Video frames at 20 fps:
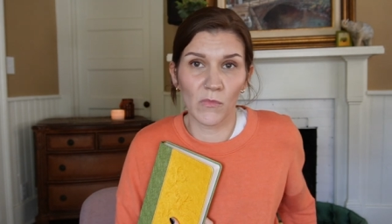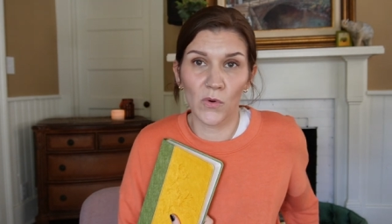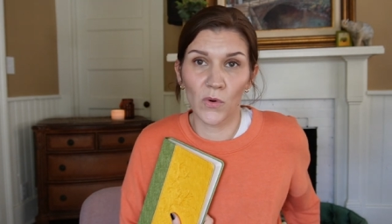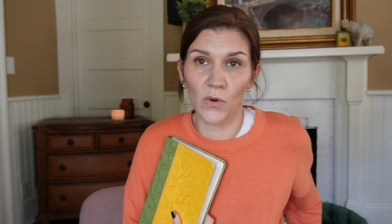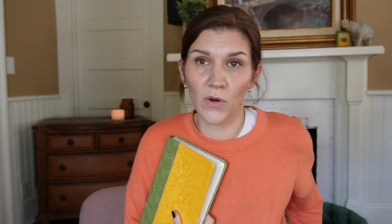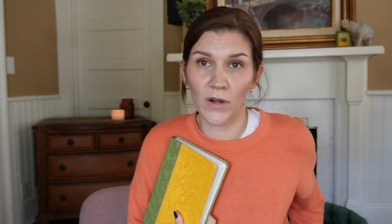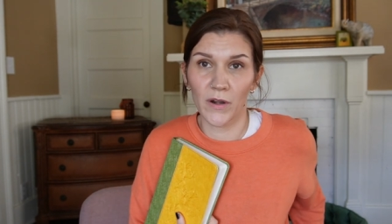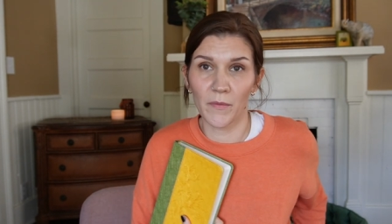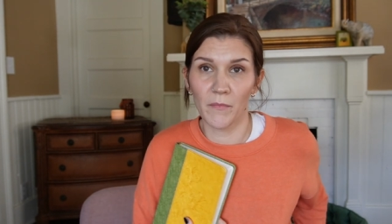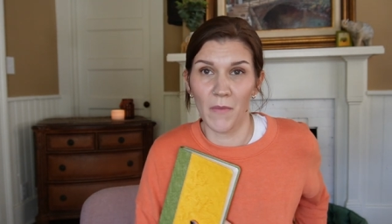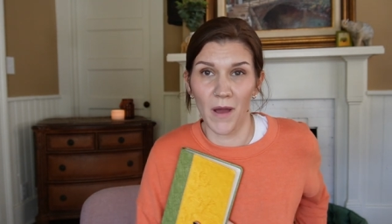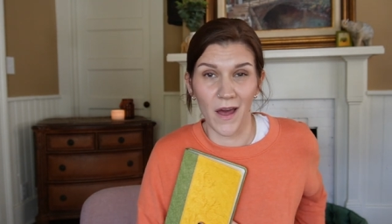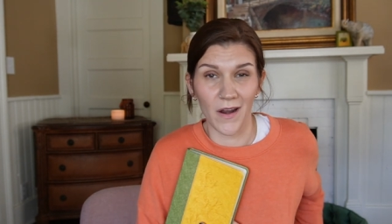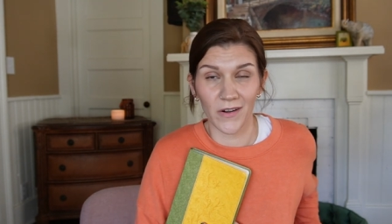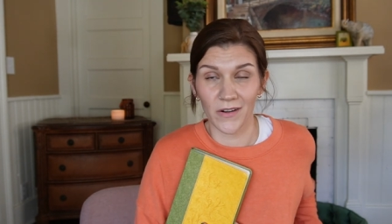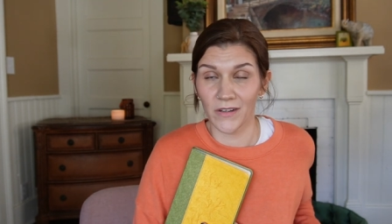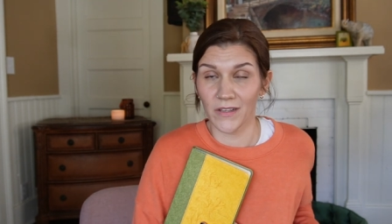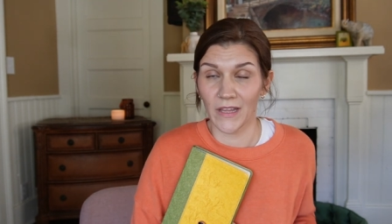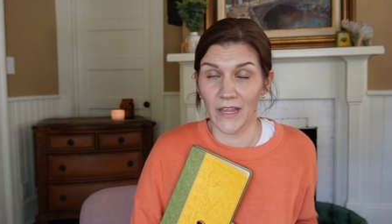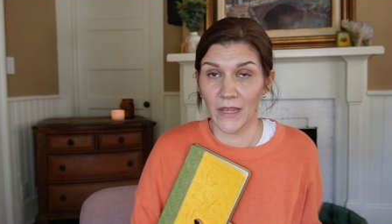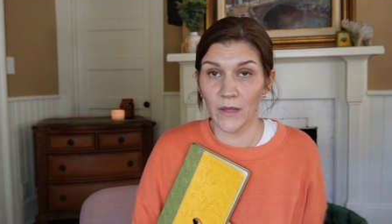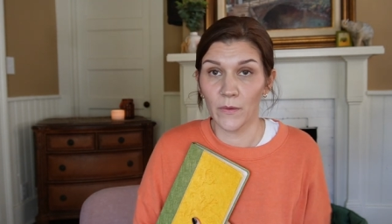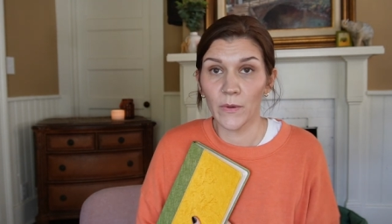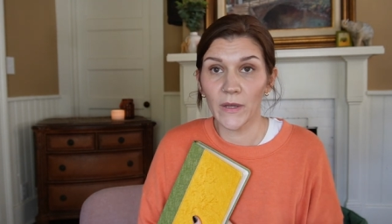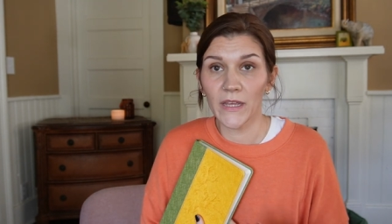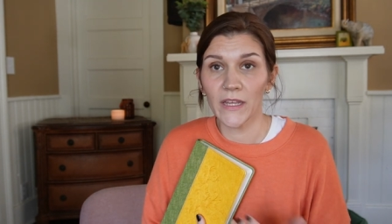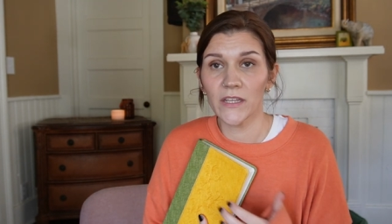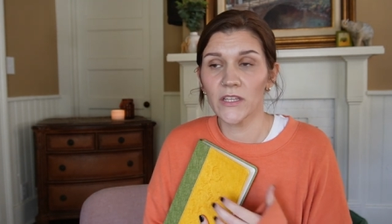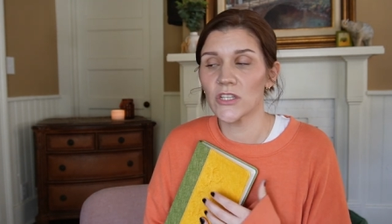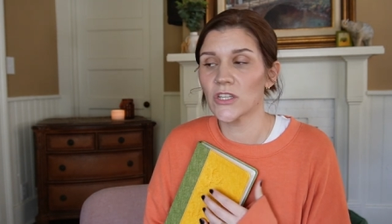more modern
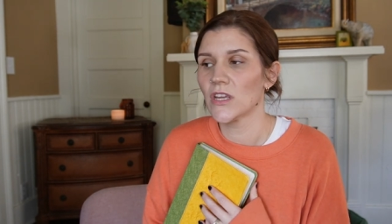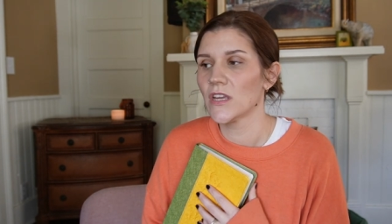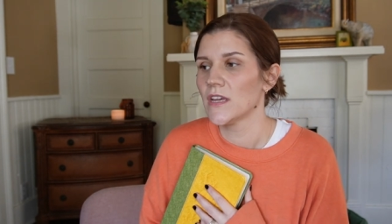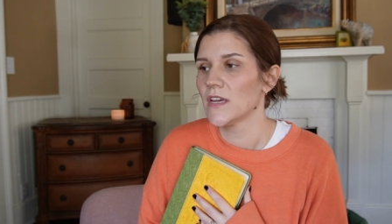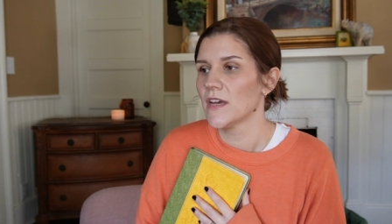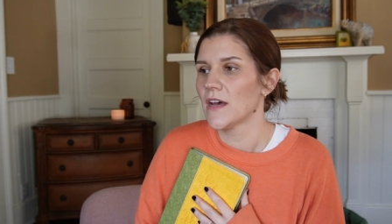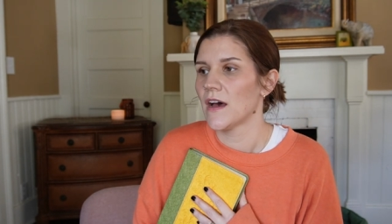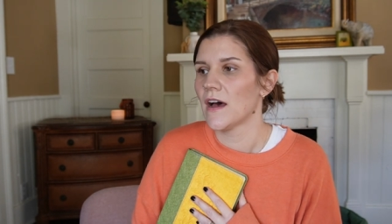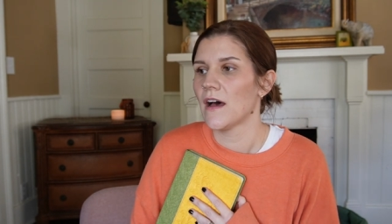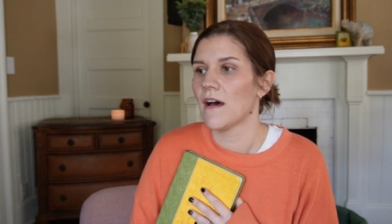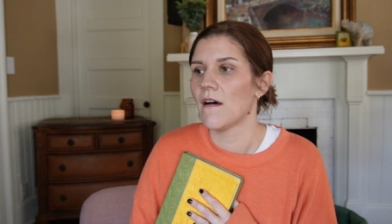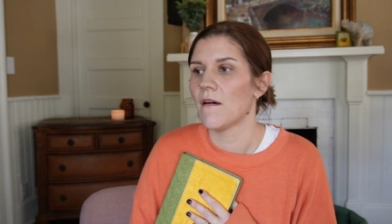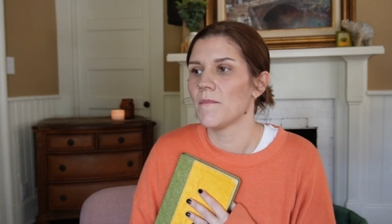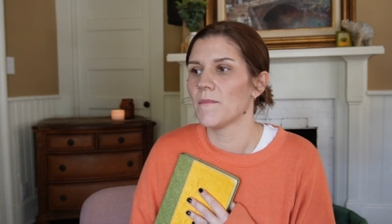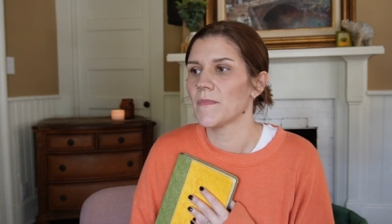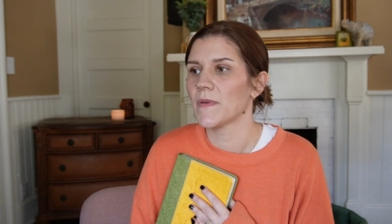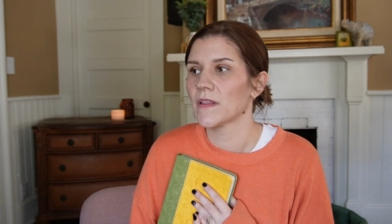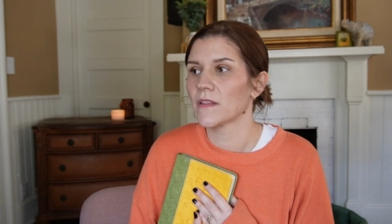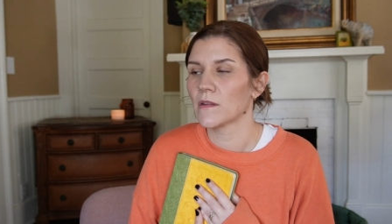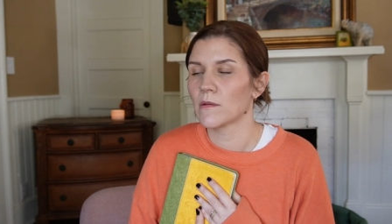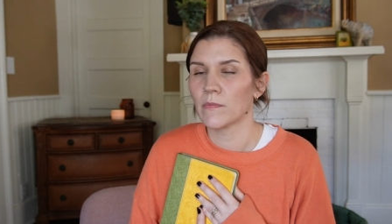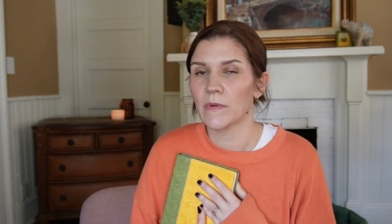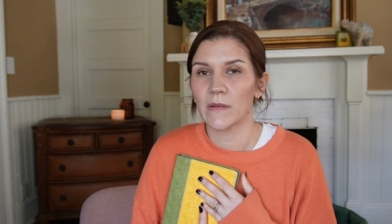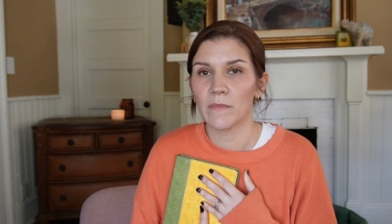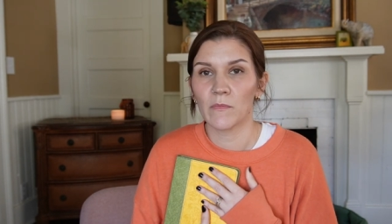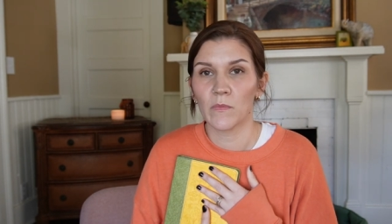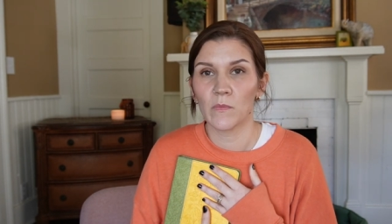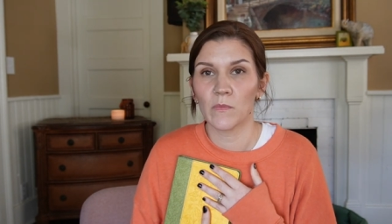language, um, a little bit